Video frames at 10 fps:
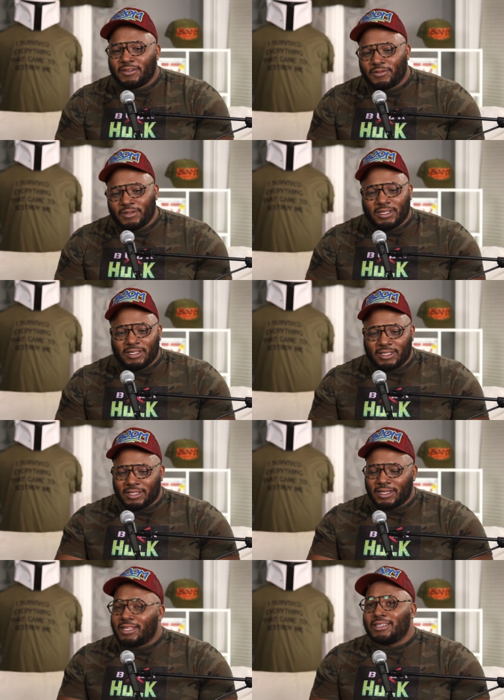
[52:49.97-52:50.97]
you need
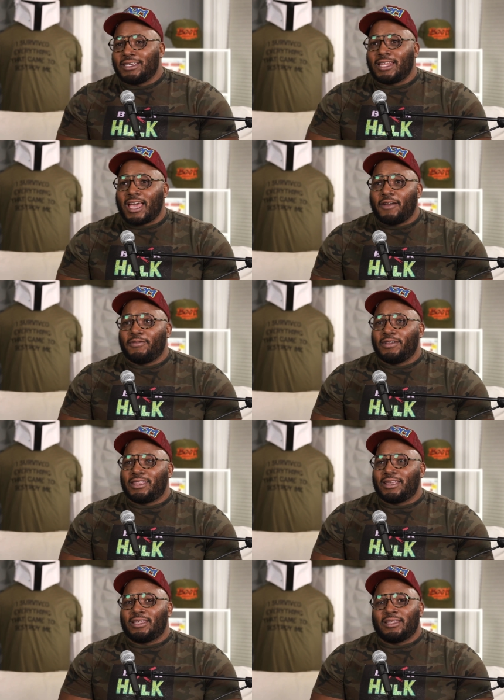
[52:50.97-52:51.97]
anything, they clean
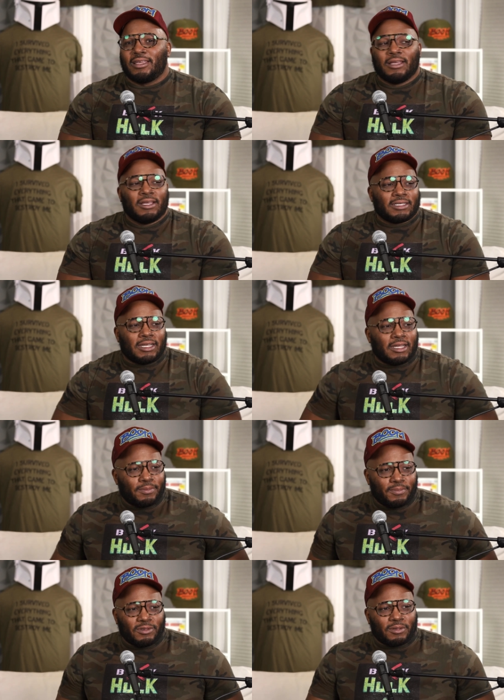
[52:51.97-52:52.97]
everything. Shout out to
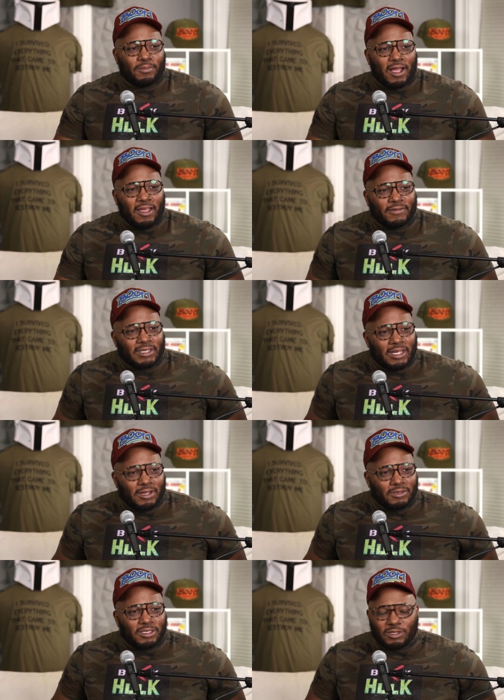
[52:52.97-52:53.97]
producer Babe. Shout
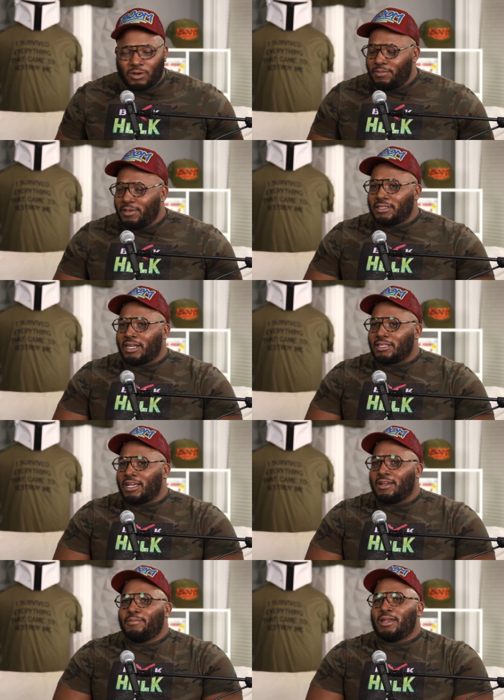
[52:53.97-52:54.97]
out to Toby. Shout out to
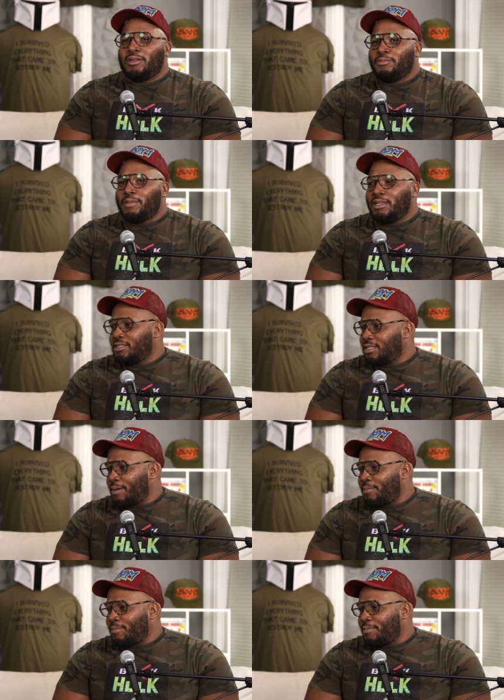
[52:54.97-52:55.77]
everybody who made this happen